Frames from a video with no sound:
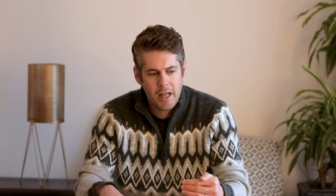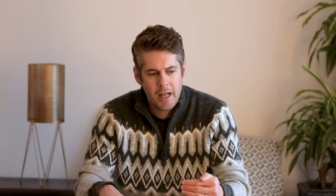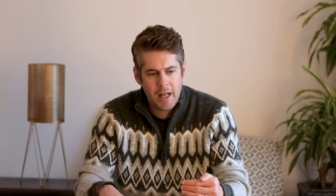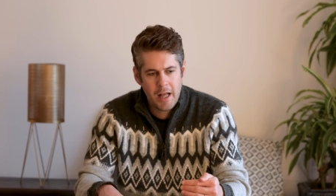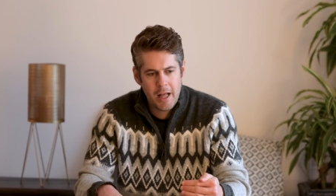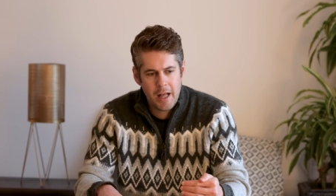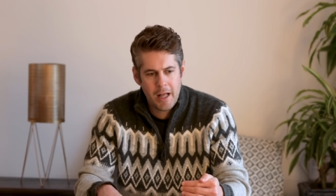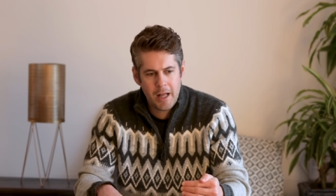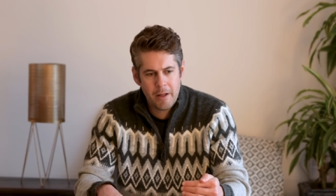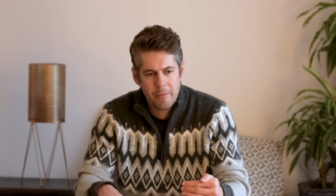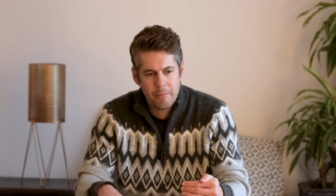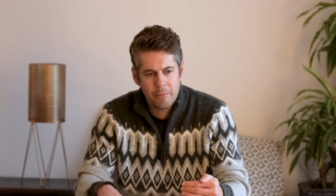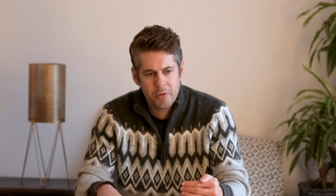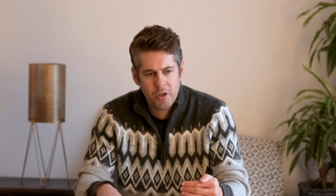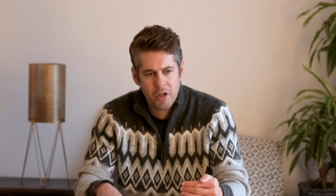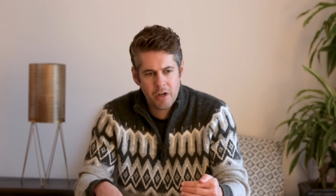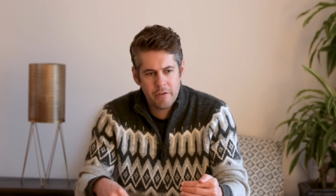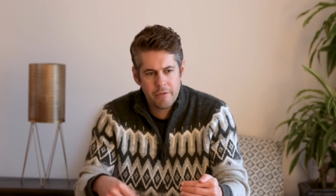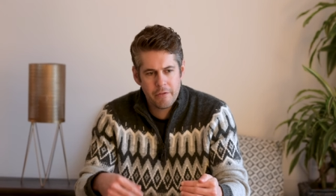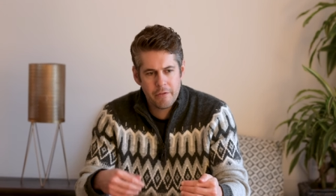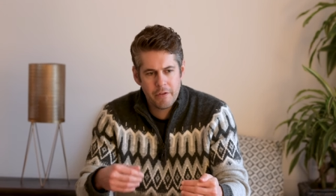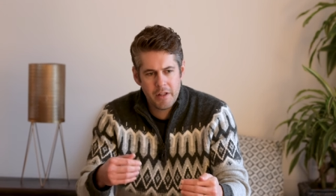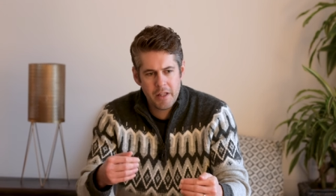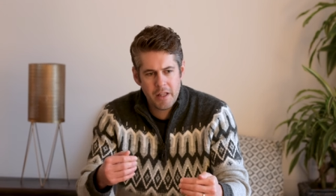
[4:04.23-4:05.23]
um,
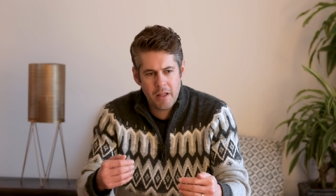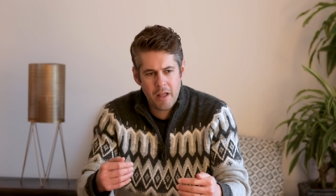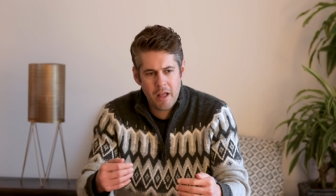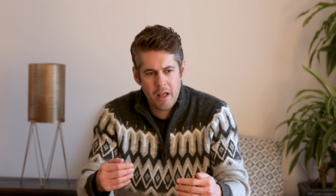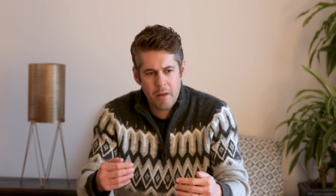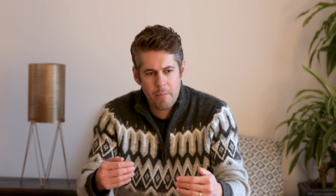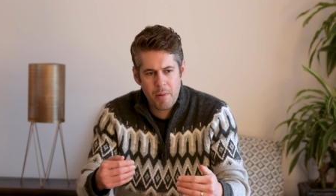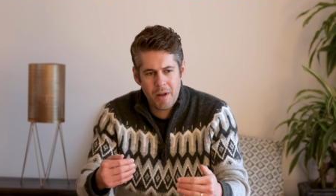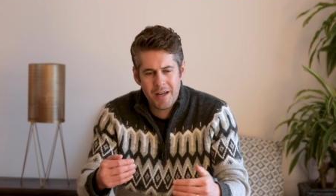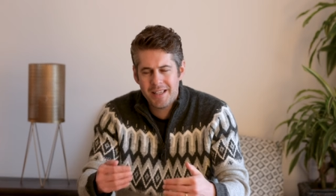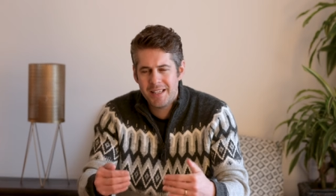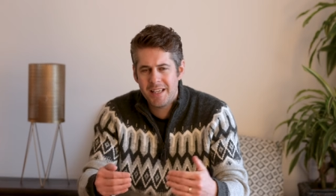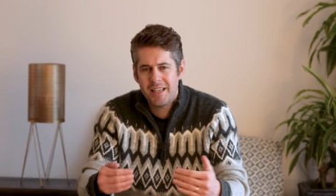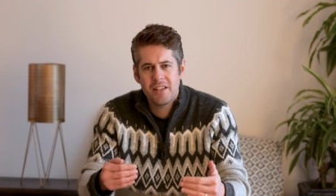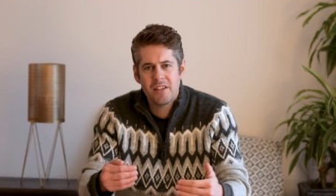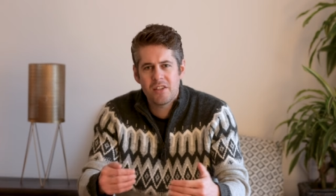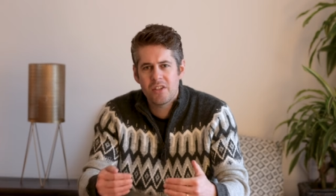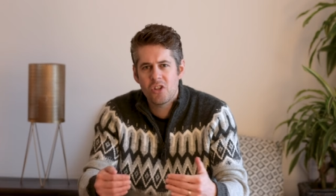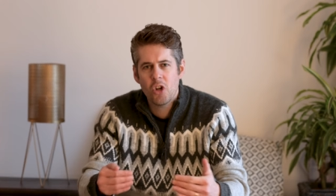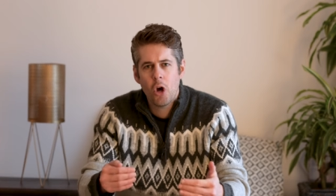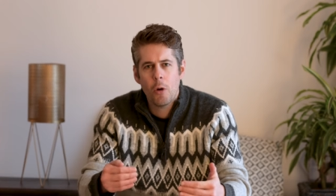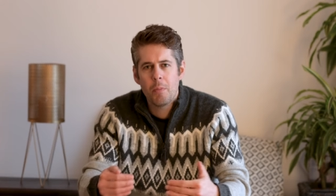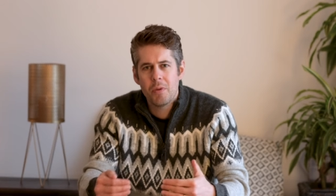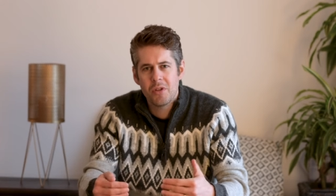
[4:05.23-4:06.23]
kind of ability to
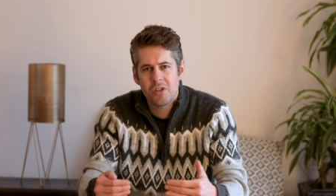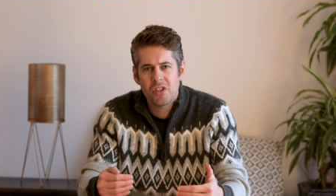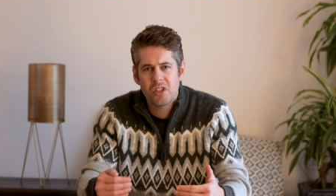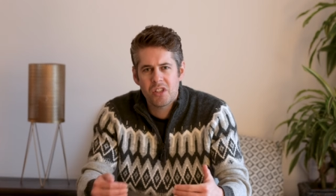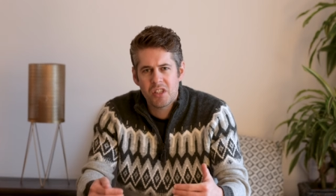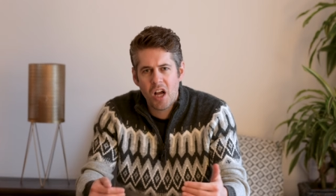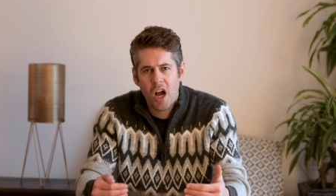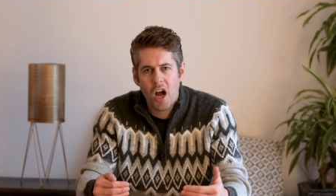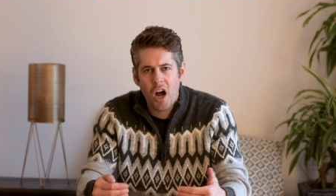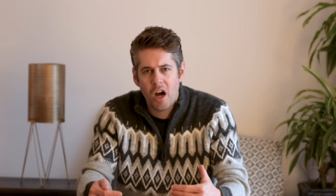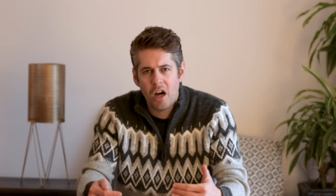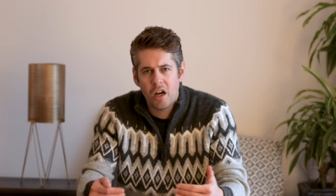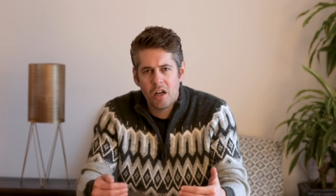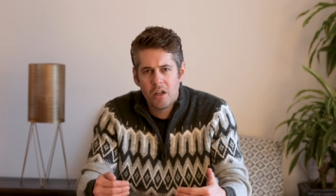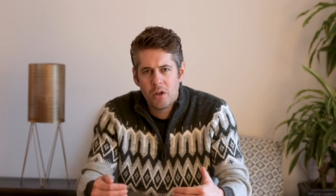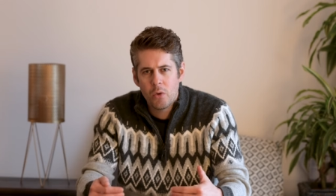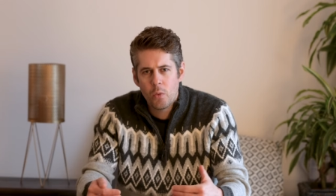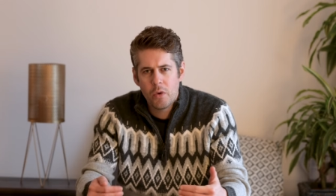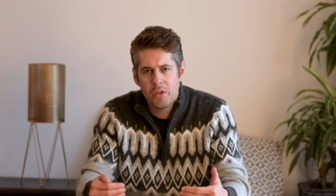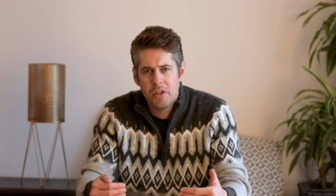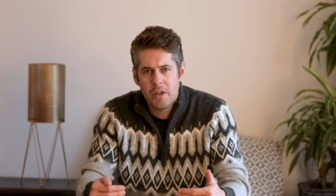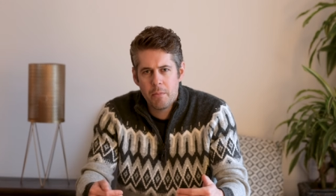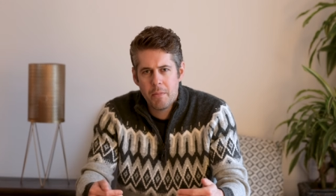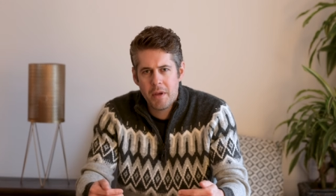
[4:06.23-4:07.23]
stop and start
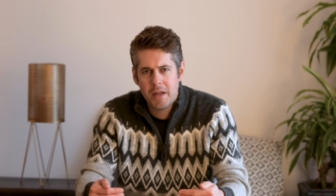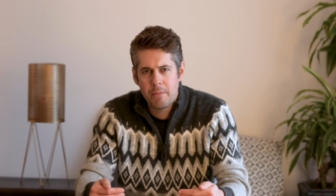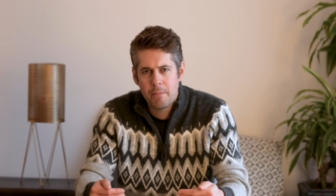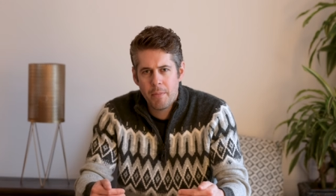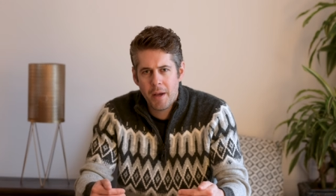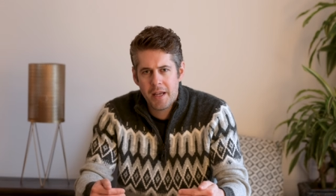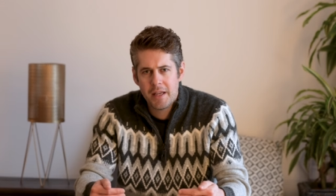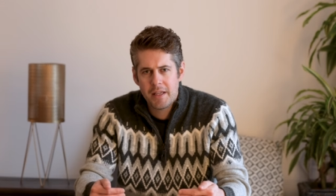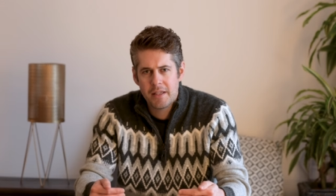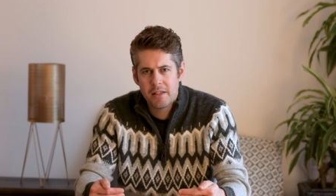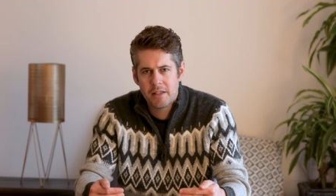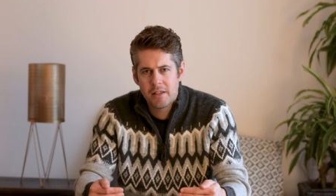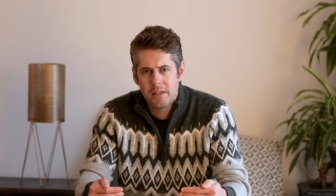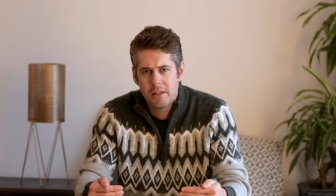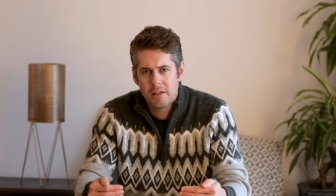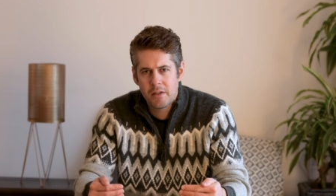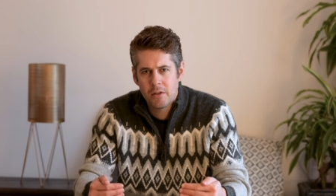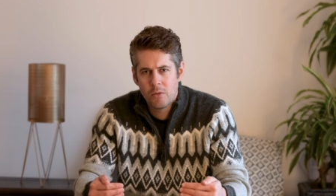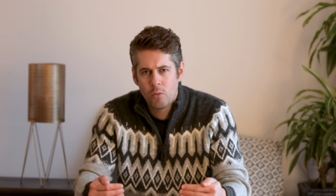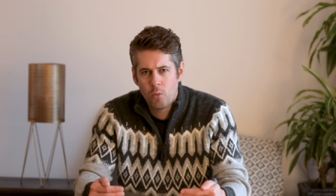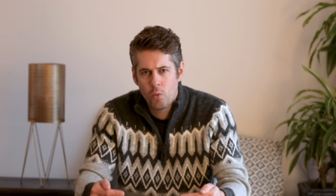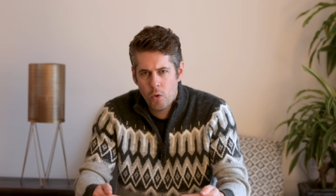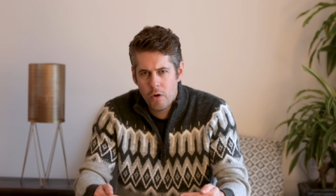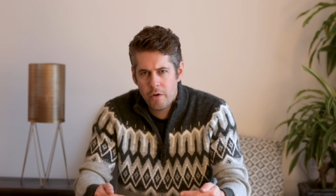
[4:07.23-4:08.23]
with the mid-bass
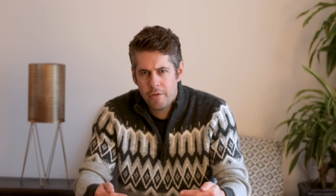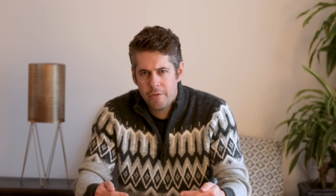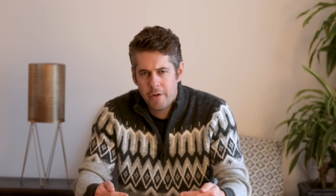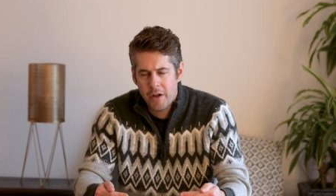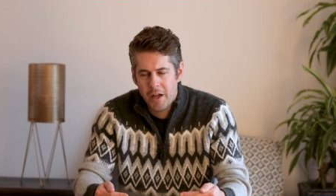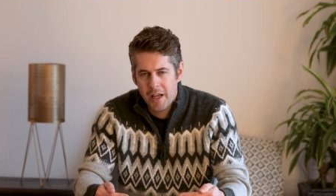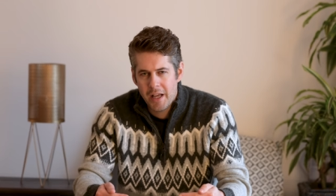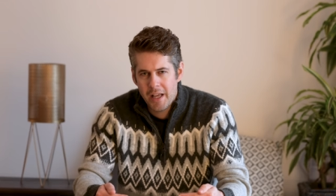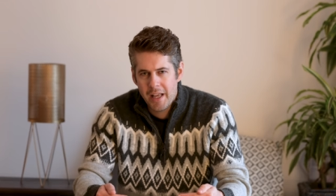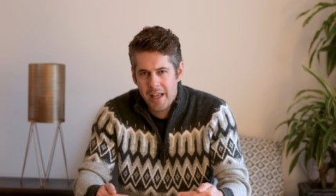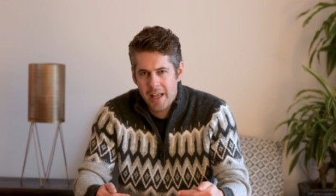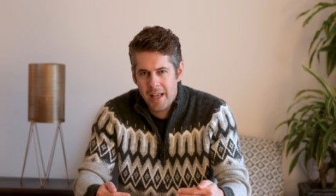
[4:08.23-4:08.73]
woofer.